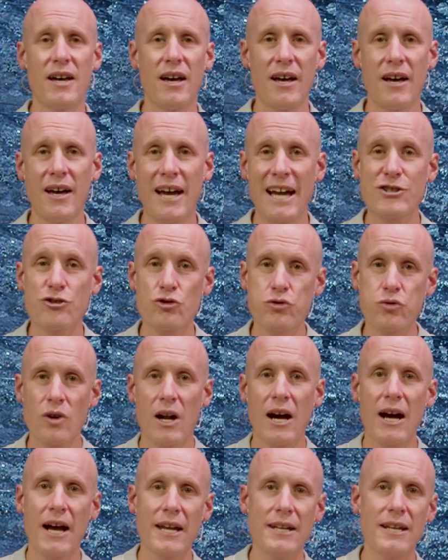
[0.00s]
uh, I
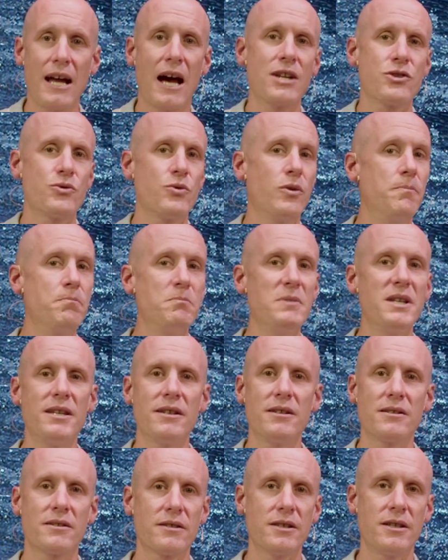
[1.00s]
try not to
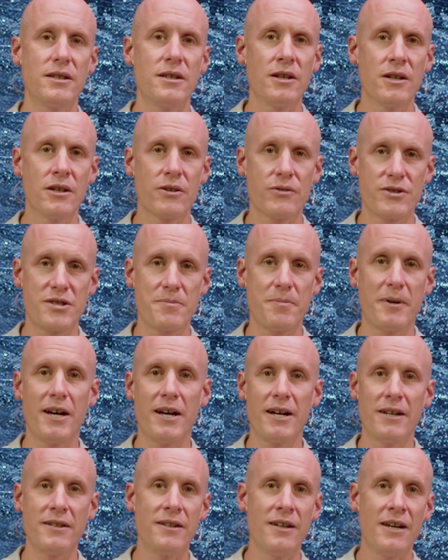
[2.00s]
immediately
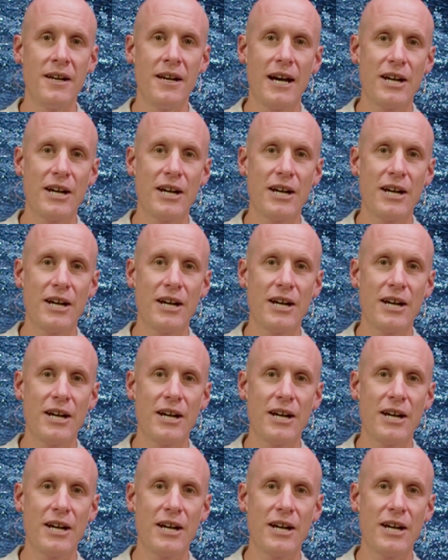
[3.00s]
respond.